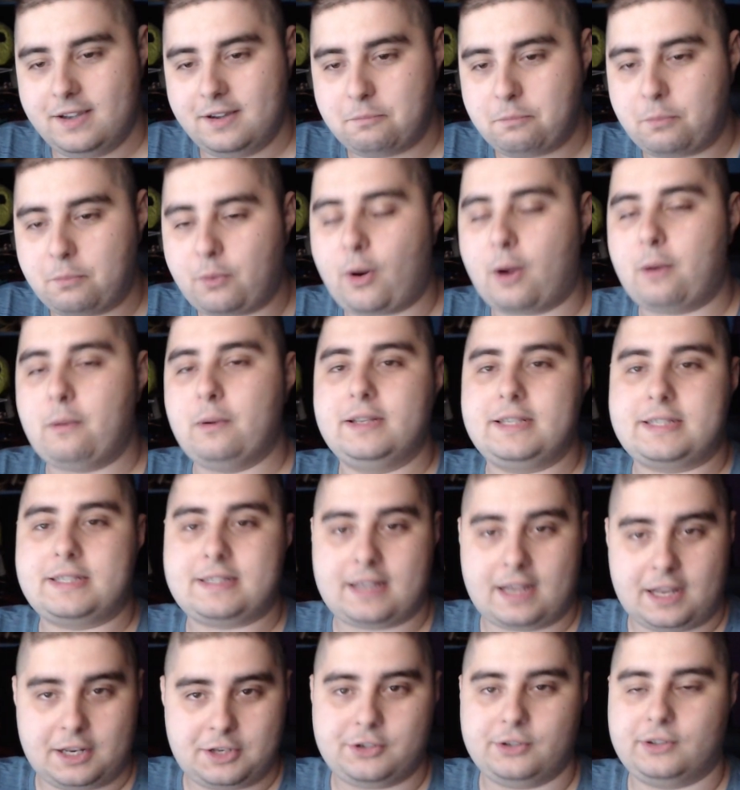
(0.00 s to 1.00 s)
Probably
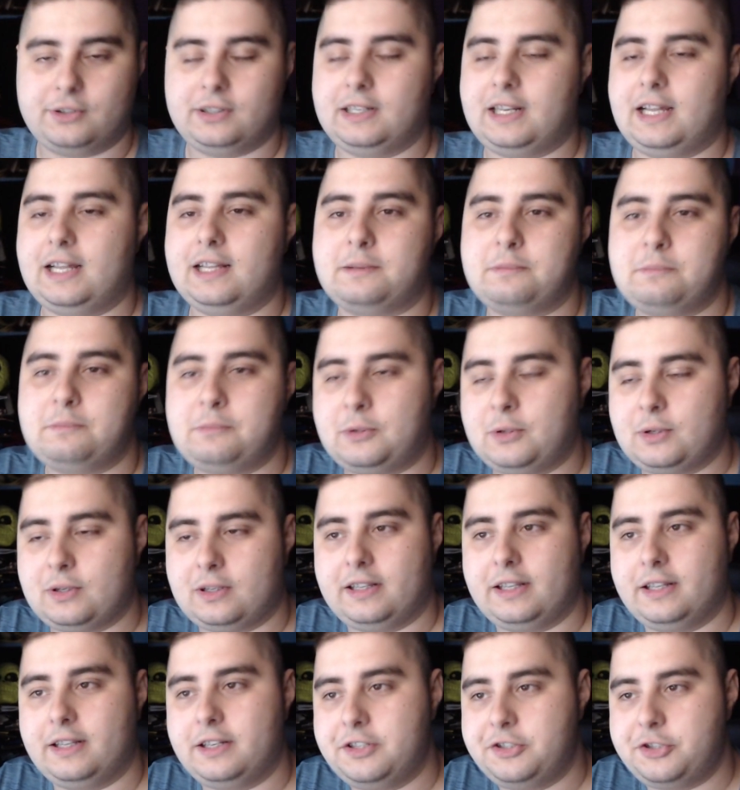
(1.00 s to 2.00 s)
Sachio a lot more
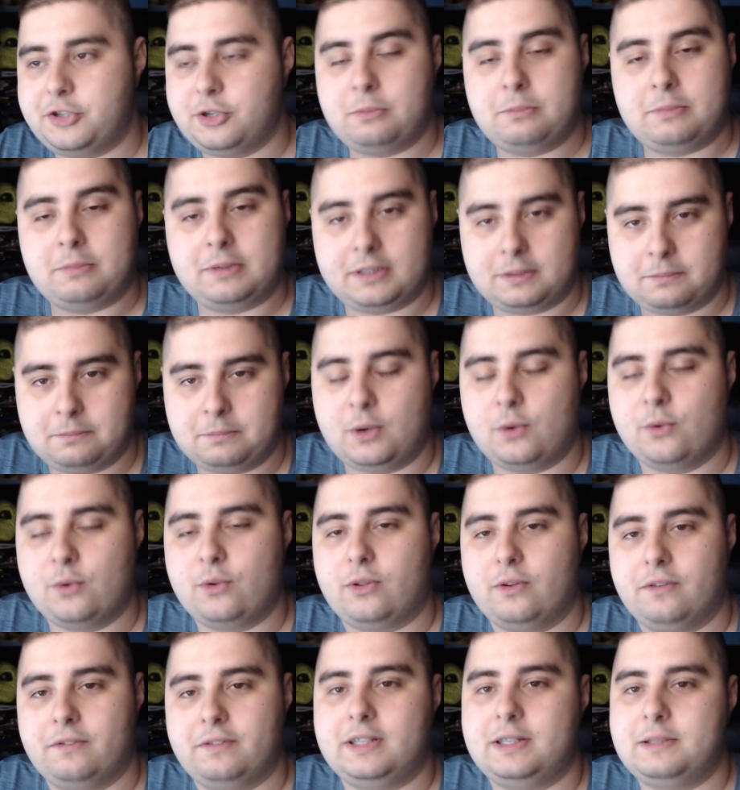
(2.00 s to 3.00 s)
than Joe, but
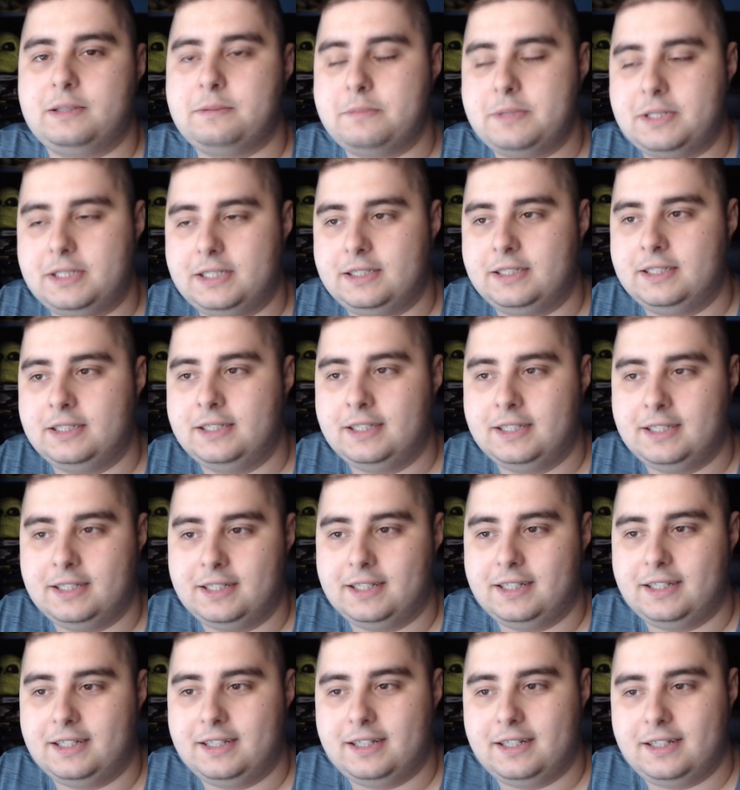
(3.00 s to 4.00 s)
both of them
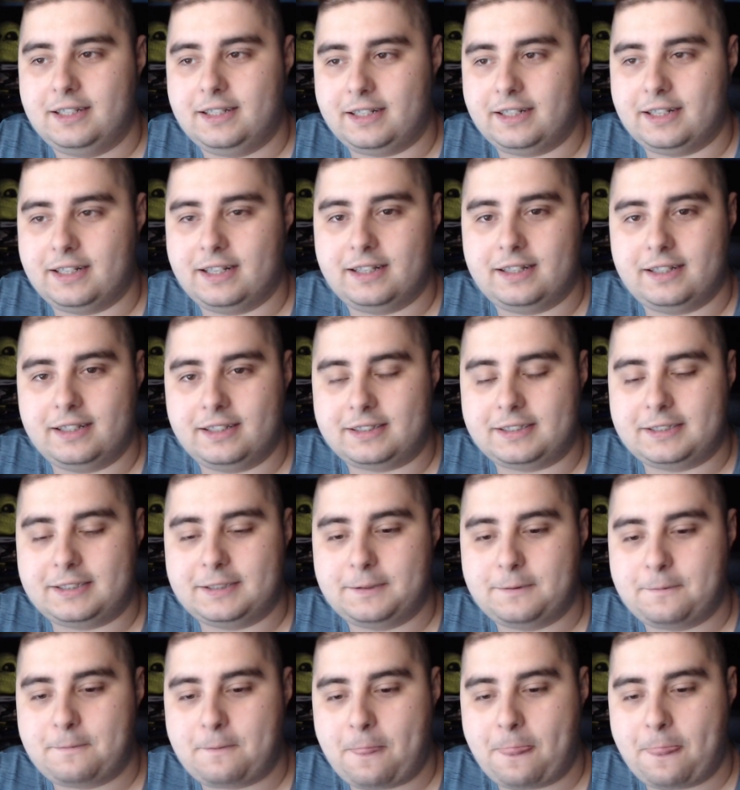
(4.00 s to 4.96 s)
needed it.